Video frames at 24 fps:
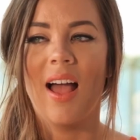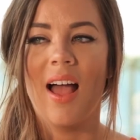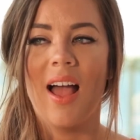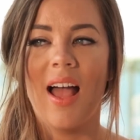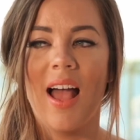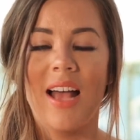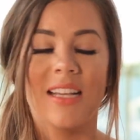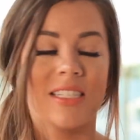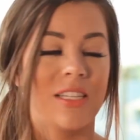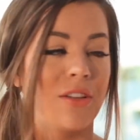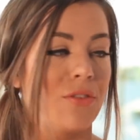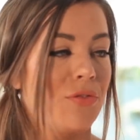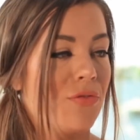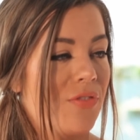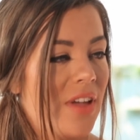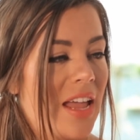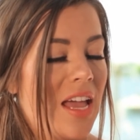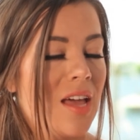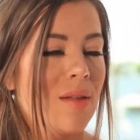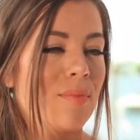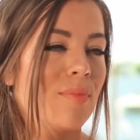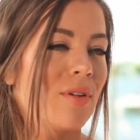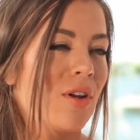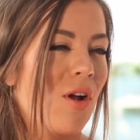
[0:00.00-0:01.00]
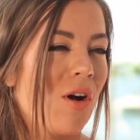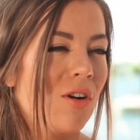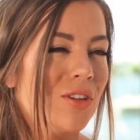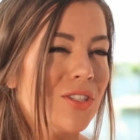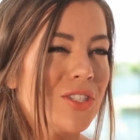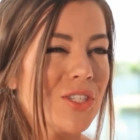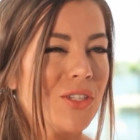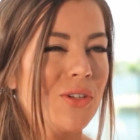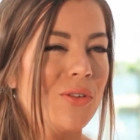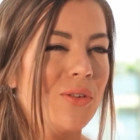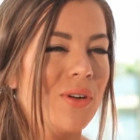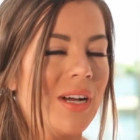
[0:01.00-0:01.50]
as a fan, but
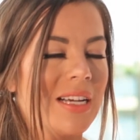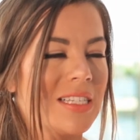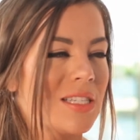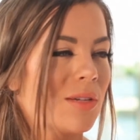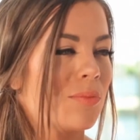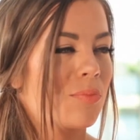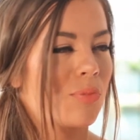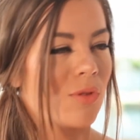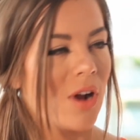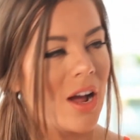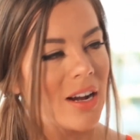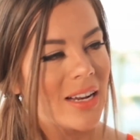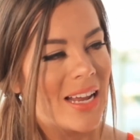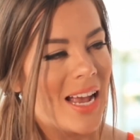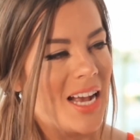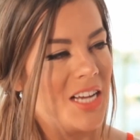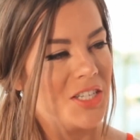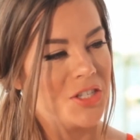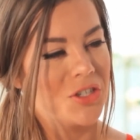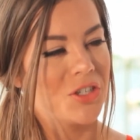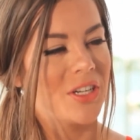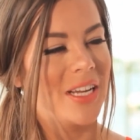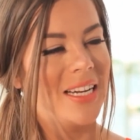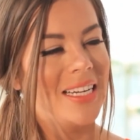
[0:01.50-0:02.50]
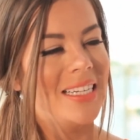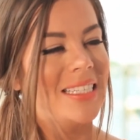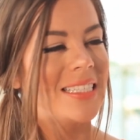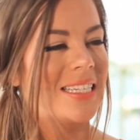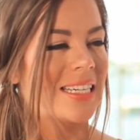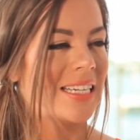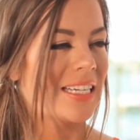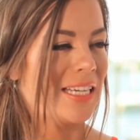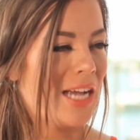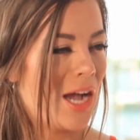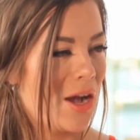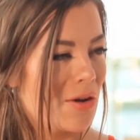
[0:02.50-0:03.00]
also as a broadcaster, getting to
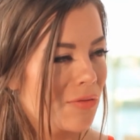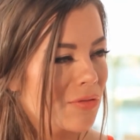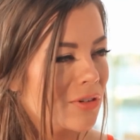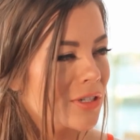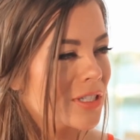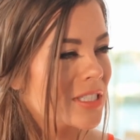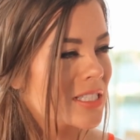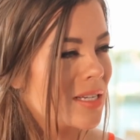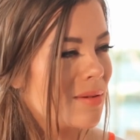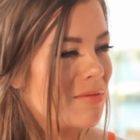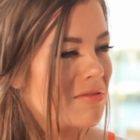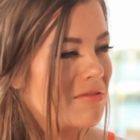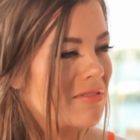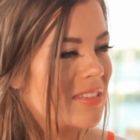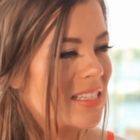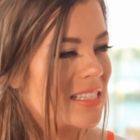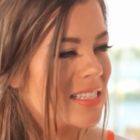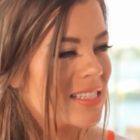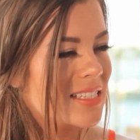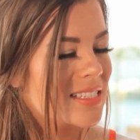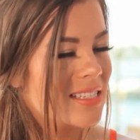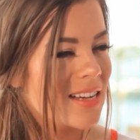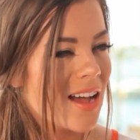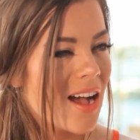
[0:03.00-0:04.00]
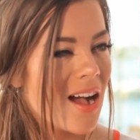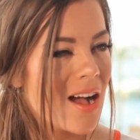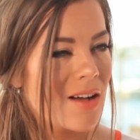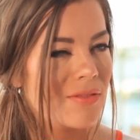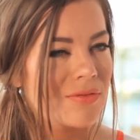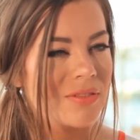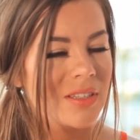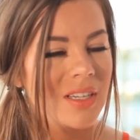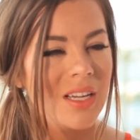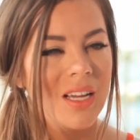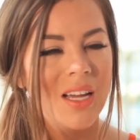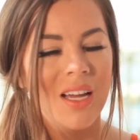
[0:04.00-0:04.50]
cover some of this stuff.
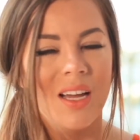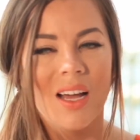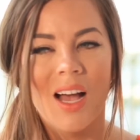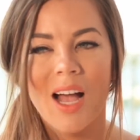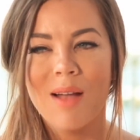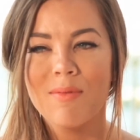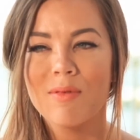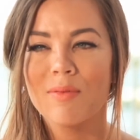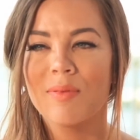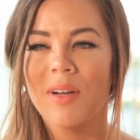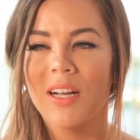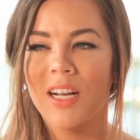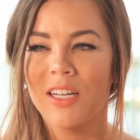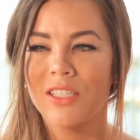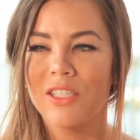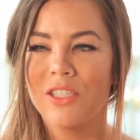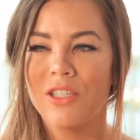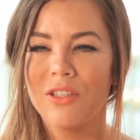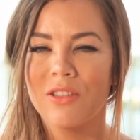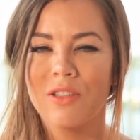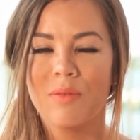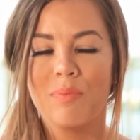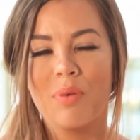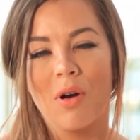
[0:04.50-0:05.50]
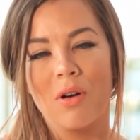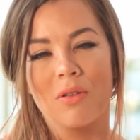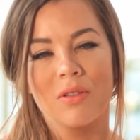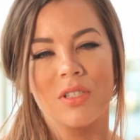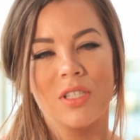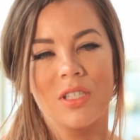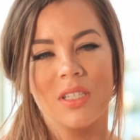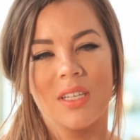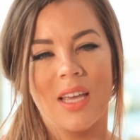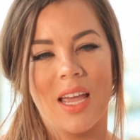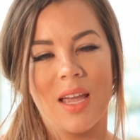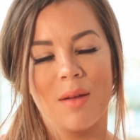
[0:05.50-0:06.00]
I remember I got to do the
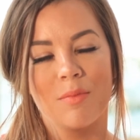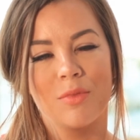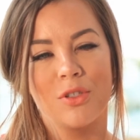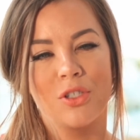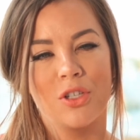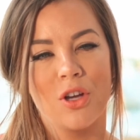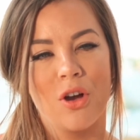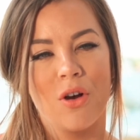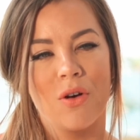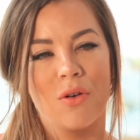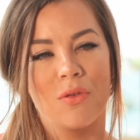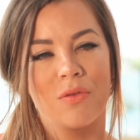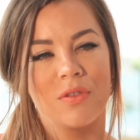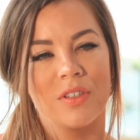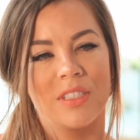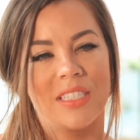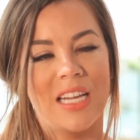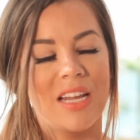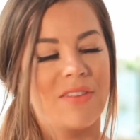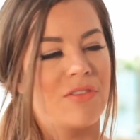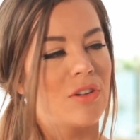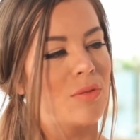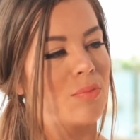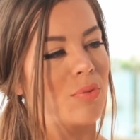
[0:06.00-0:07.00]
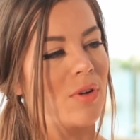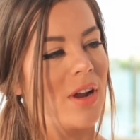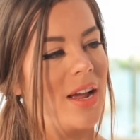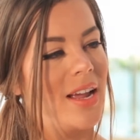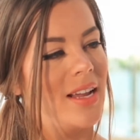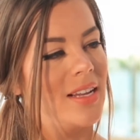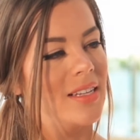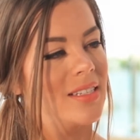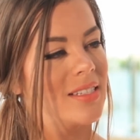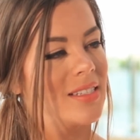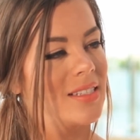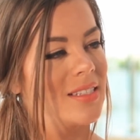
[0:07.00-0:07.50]
post-game show for David
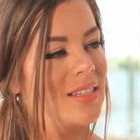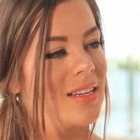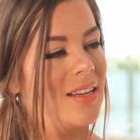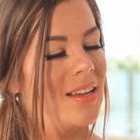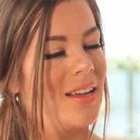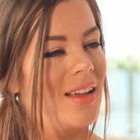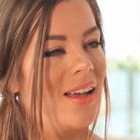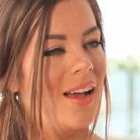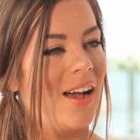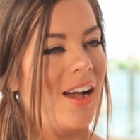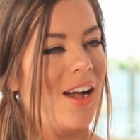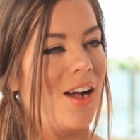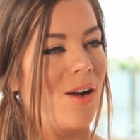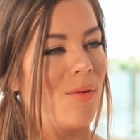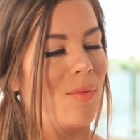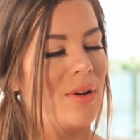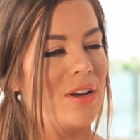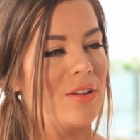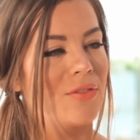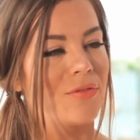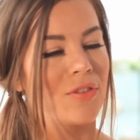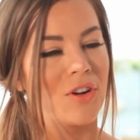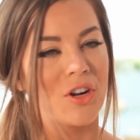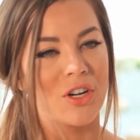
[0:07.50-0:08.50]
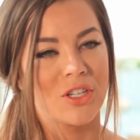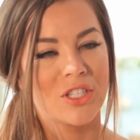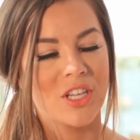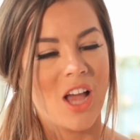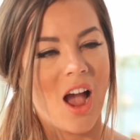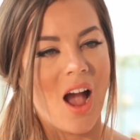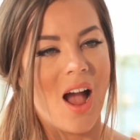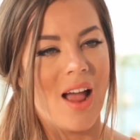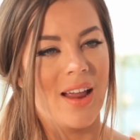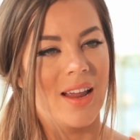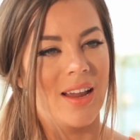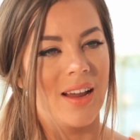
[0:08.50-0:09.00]
Price when he first
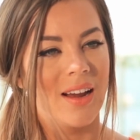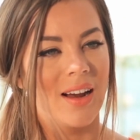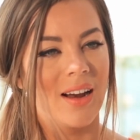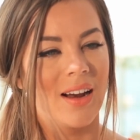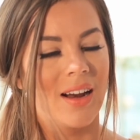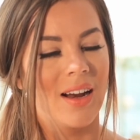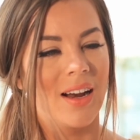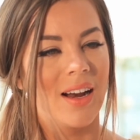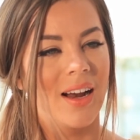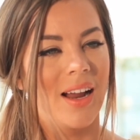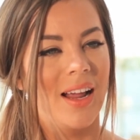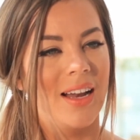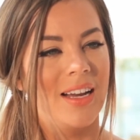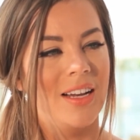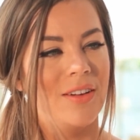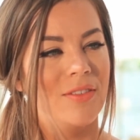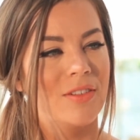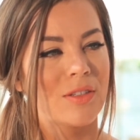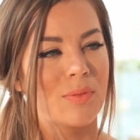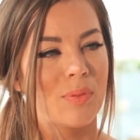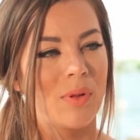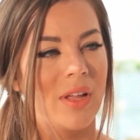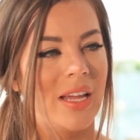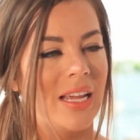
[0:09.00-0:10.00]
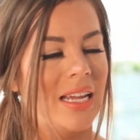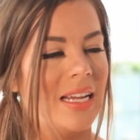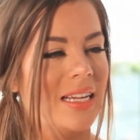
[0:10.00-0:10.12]
got here, and he was playing